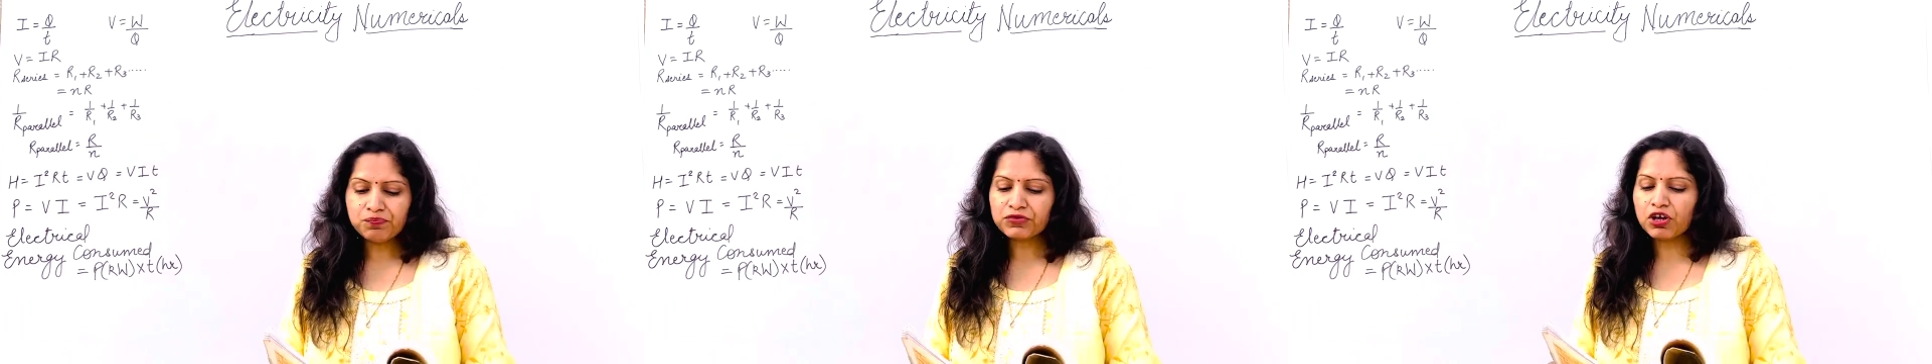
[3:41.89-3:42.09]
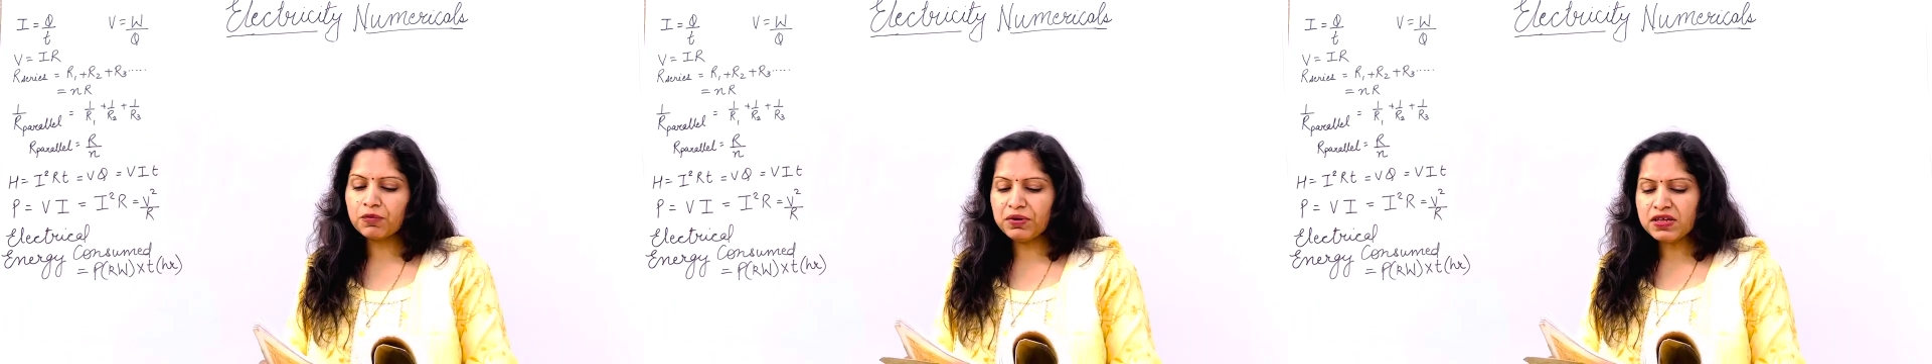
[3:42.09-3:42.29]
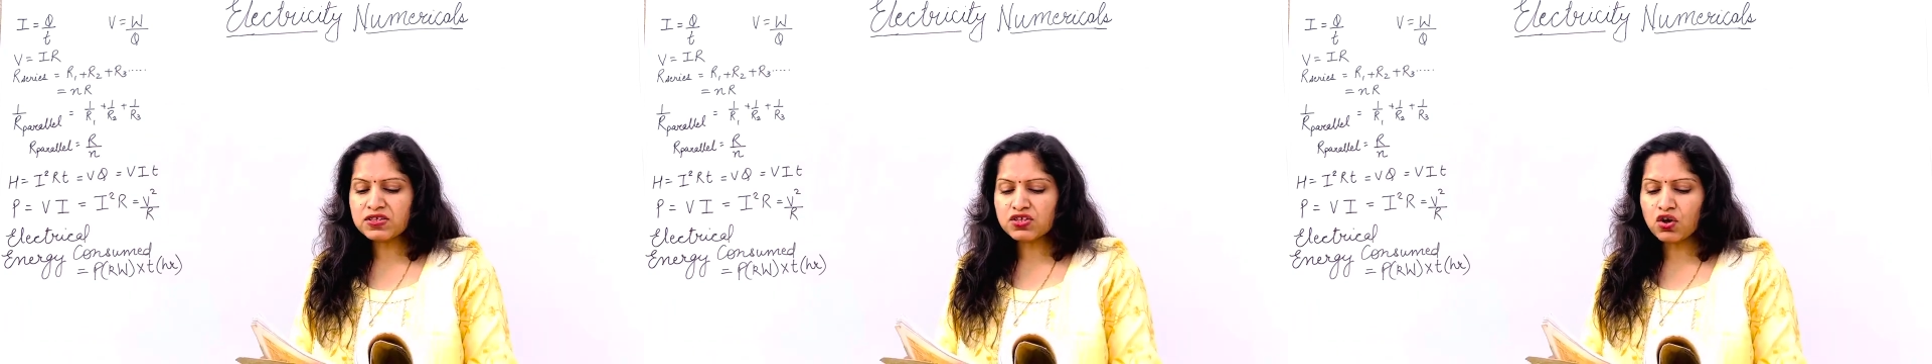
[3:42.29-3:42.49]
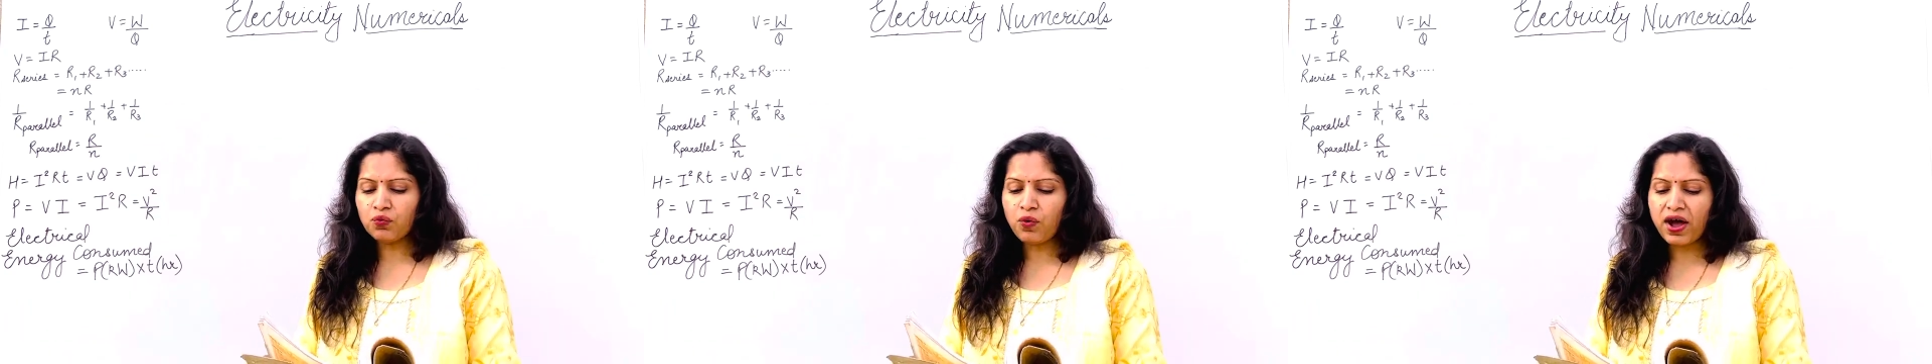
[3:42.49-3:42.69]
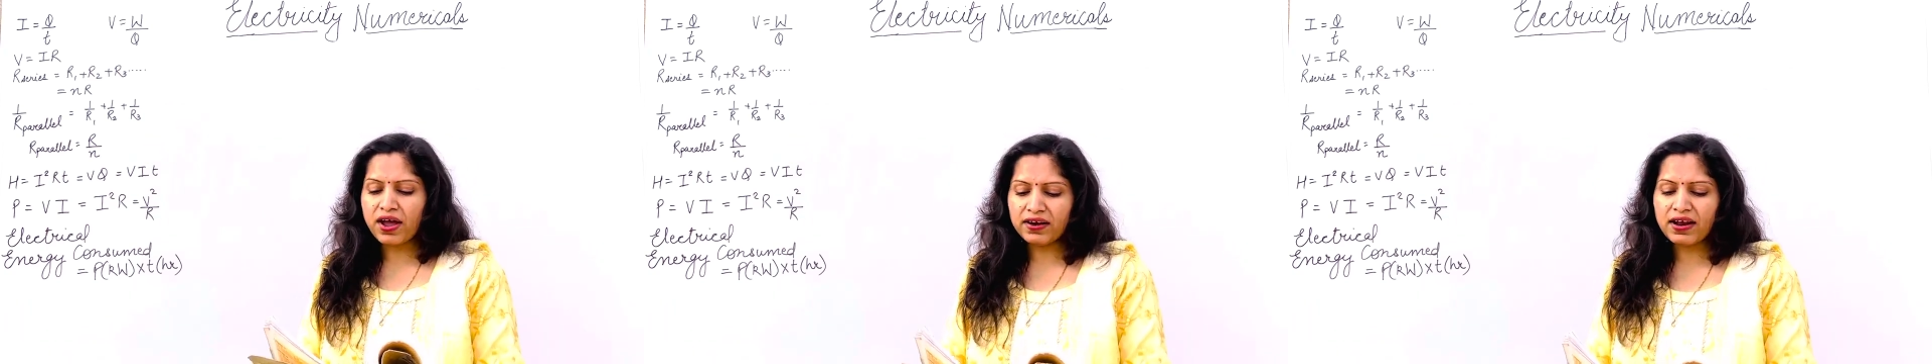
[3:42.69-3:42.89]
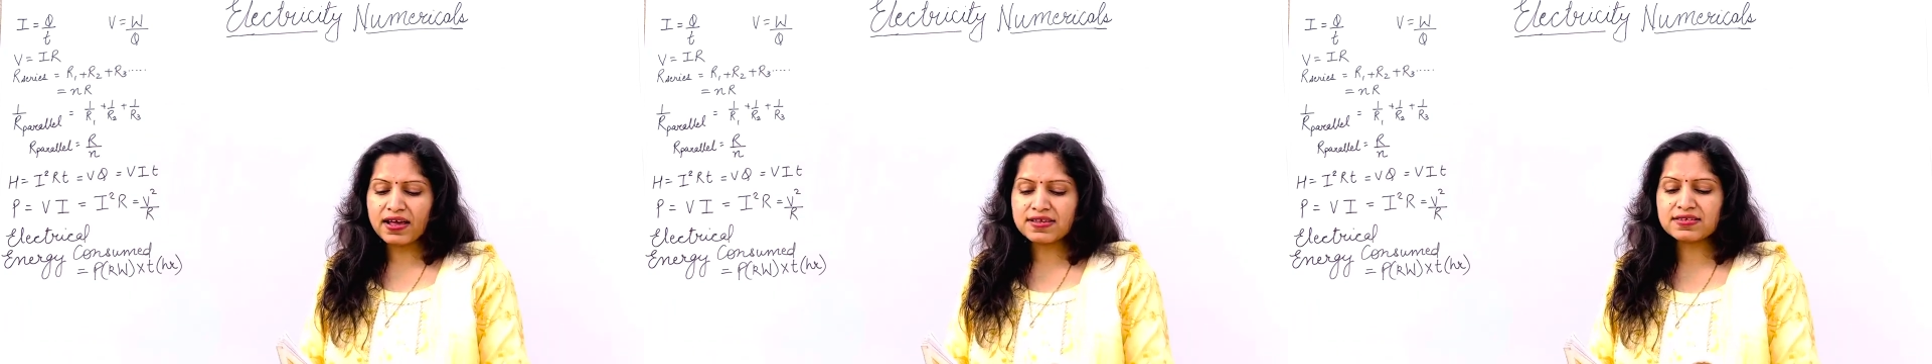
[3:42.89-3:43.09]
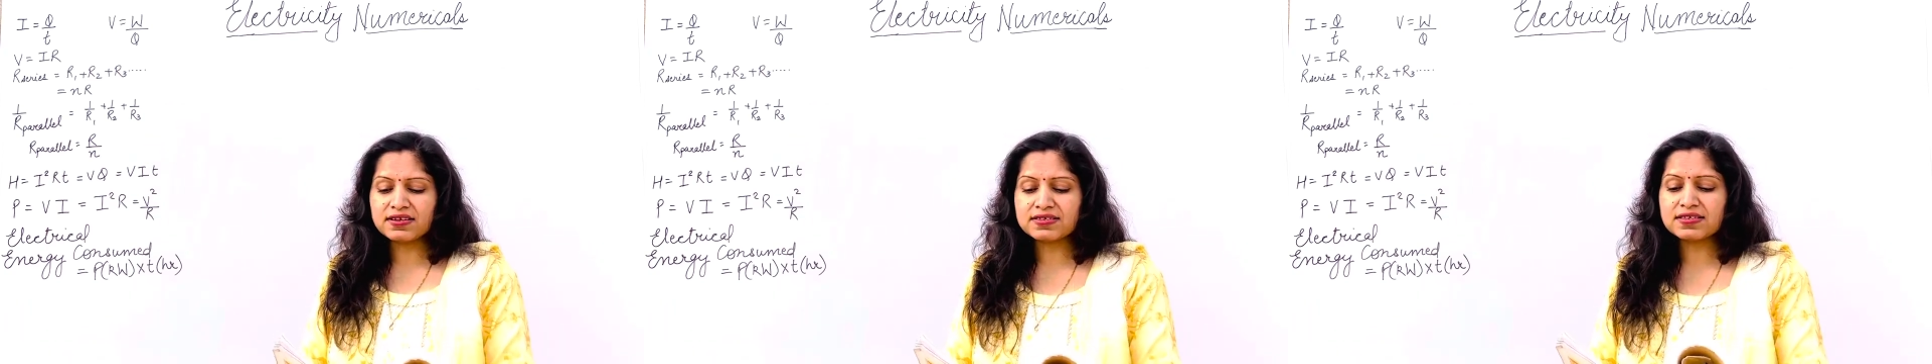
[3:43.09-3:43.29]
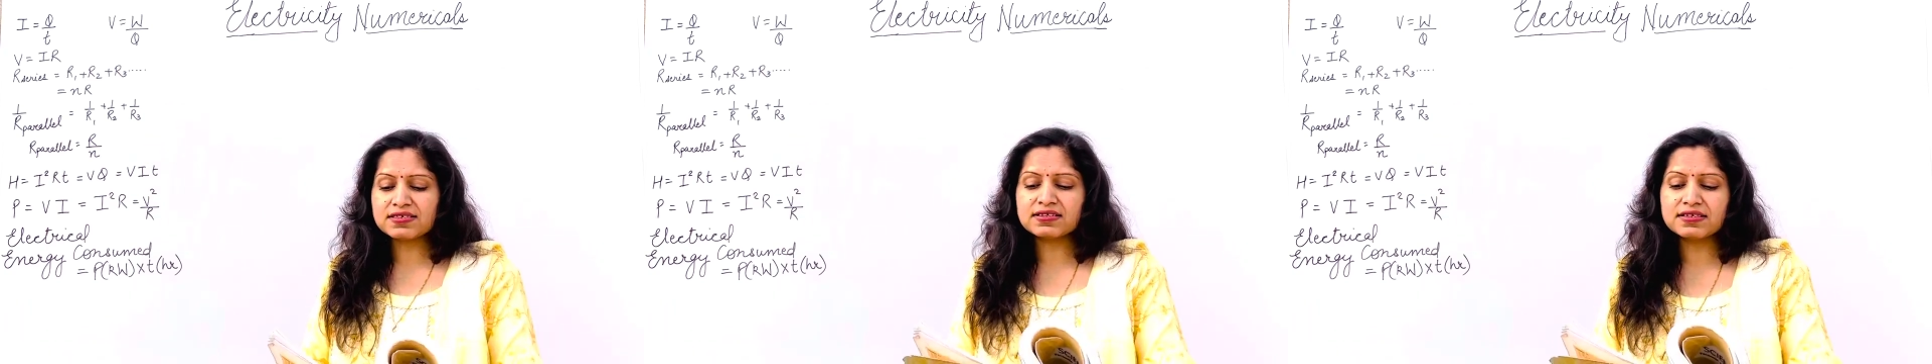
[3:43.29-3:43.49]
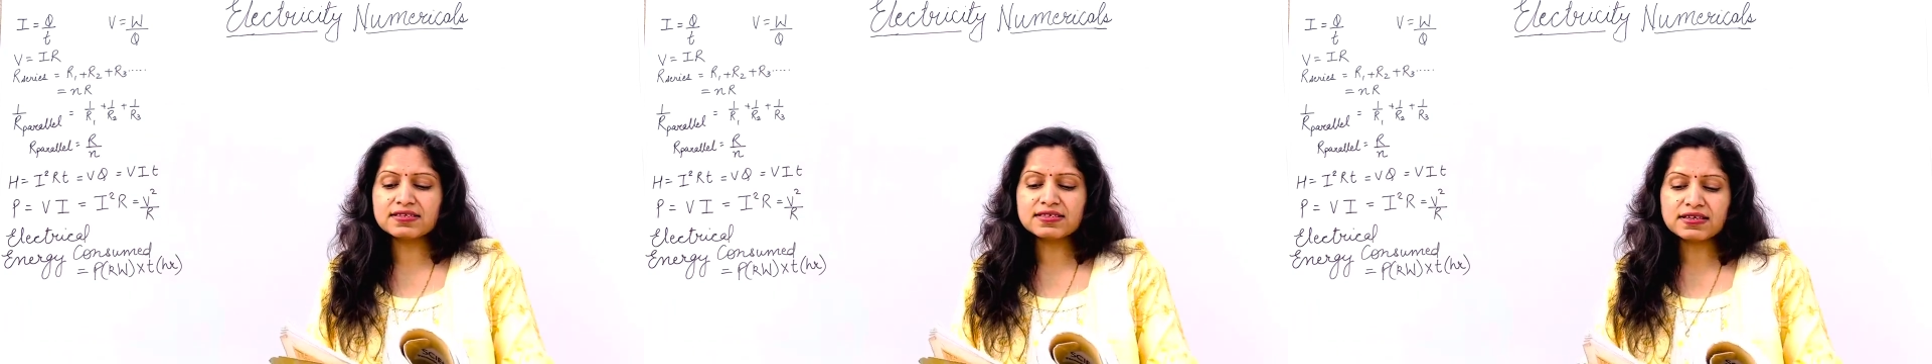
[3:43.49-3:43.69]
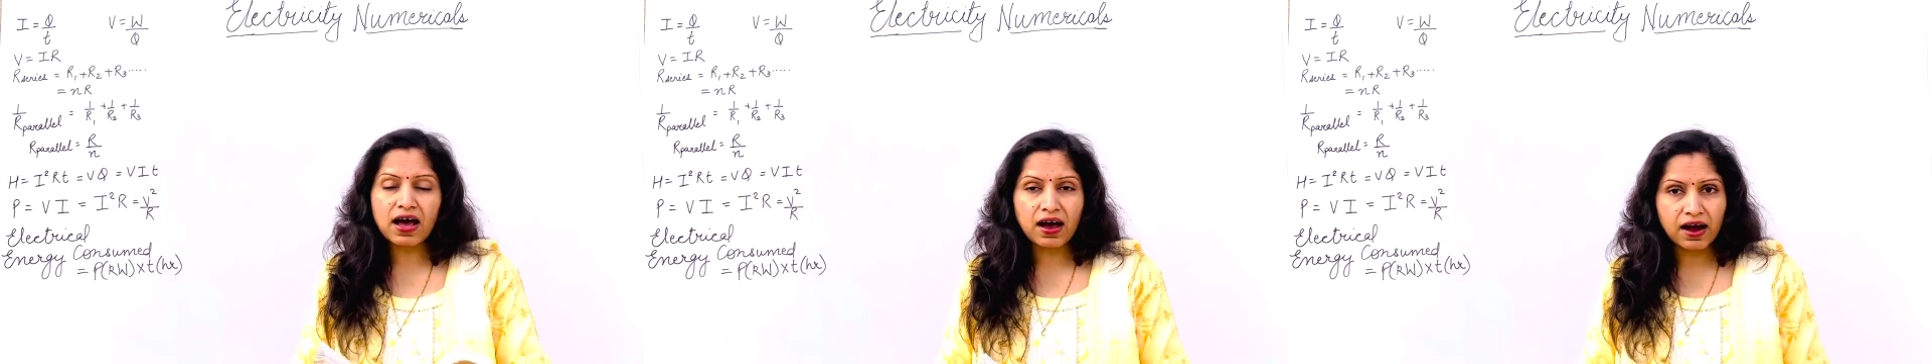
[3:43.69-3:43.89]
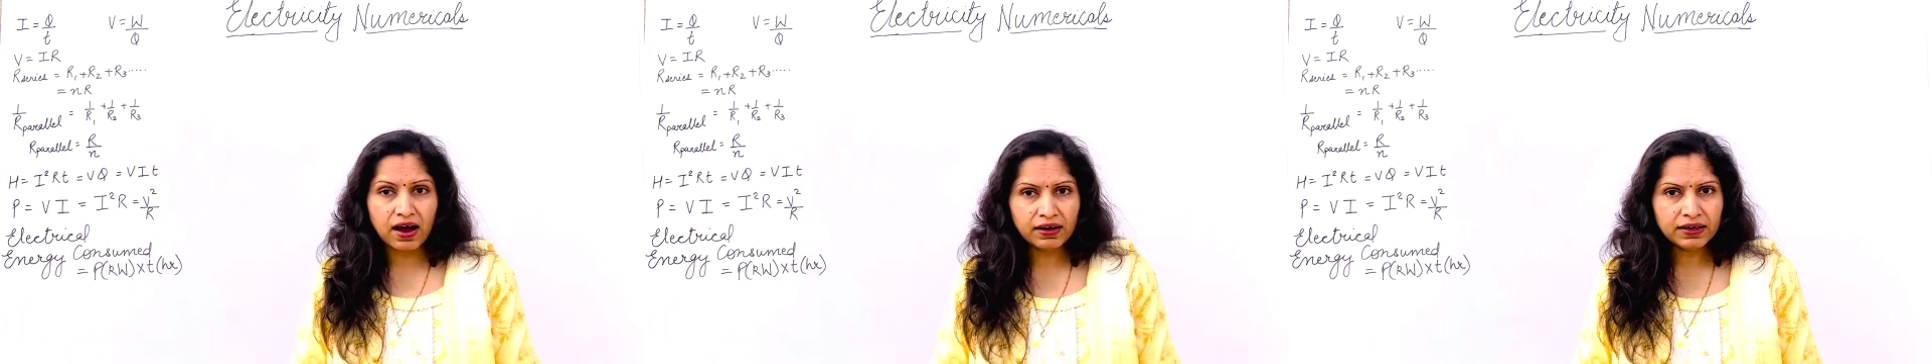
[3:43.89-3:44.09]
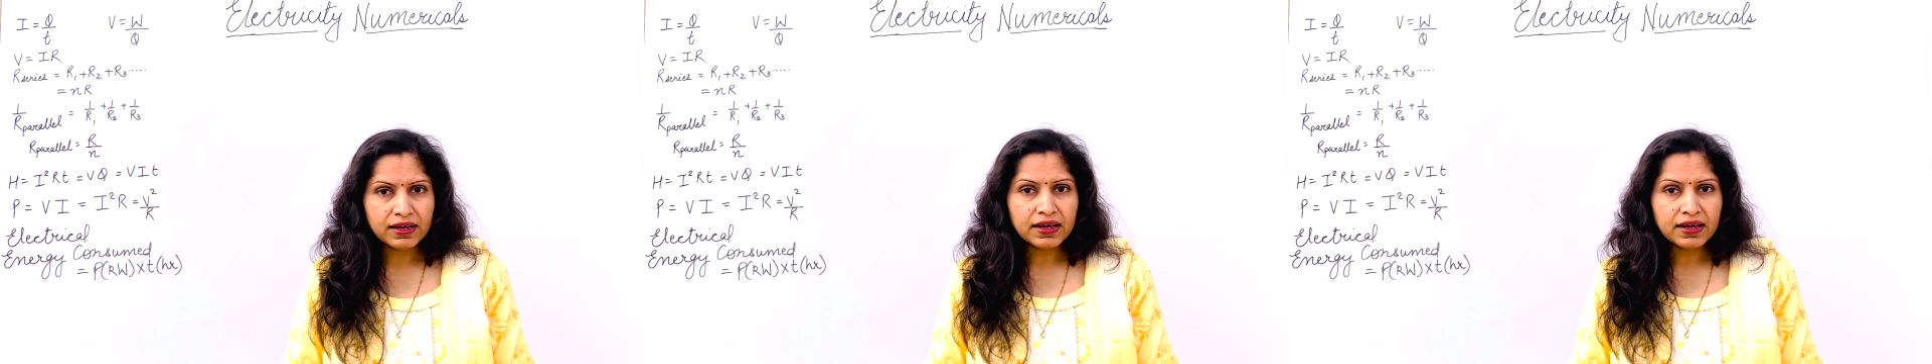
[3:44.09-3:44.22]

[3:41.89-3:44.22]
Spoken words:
A piece of wire has a resistance R